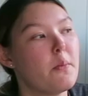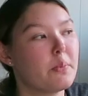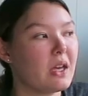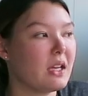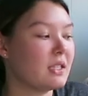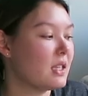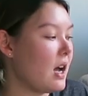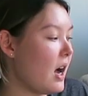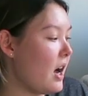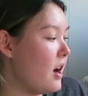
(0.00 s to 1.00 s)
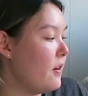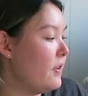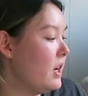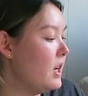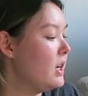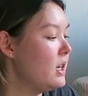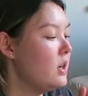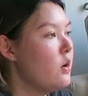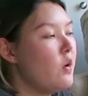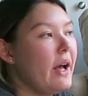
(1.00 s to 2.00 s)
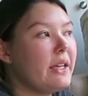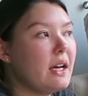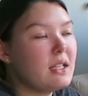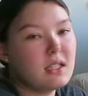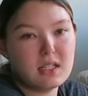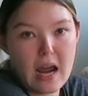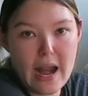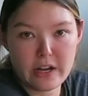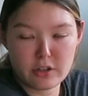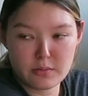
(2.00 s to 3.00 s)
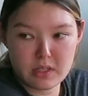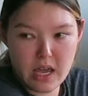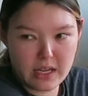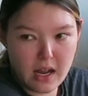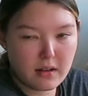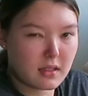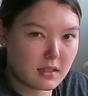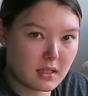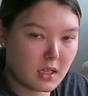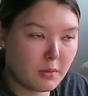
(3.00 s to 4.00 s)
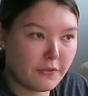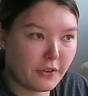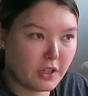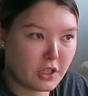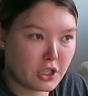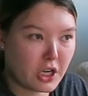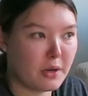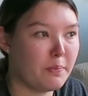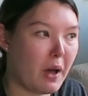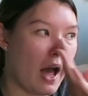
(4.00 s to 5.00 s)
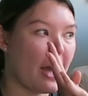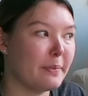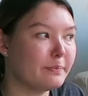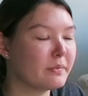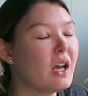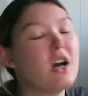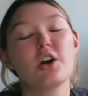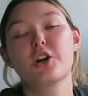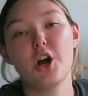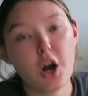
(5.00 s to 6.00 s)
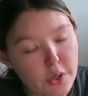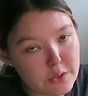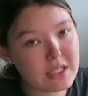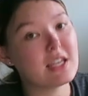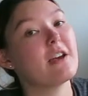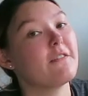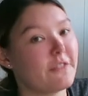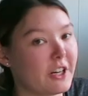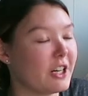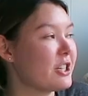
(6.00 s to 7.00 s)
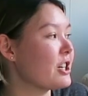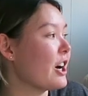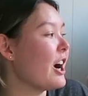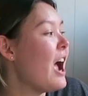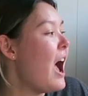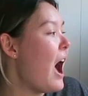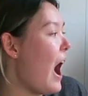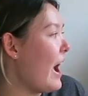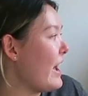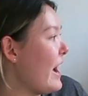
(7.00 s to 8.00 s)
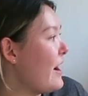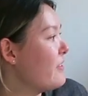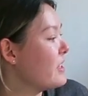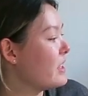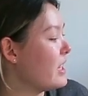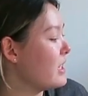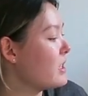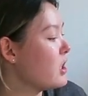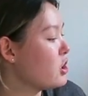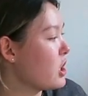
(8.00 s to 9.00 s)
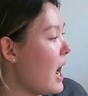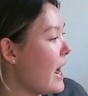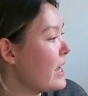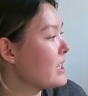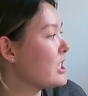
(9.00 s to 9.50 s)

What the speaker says: piece of, well, I guess the dining room set counts as sittable furniture, but cozy furniture. I have this giant